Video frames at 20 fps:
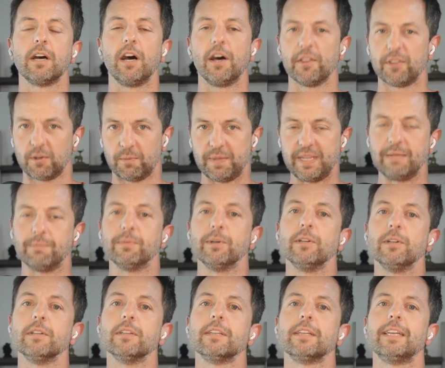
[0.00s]
other
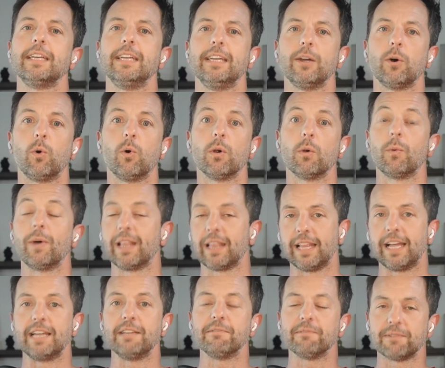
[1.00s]
people or what
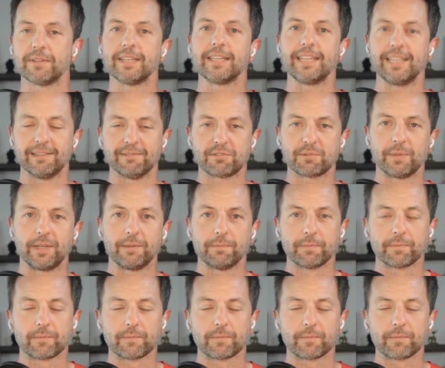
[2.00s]
life gives me.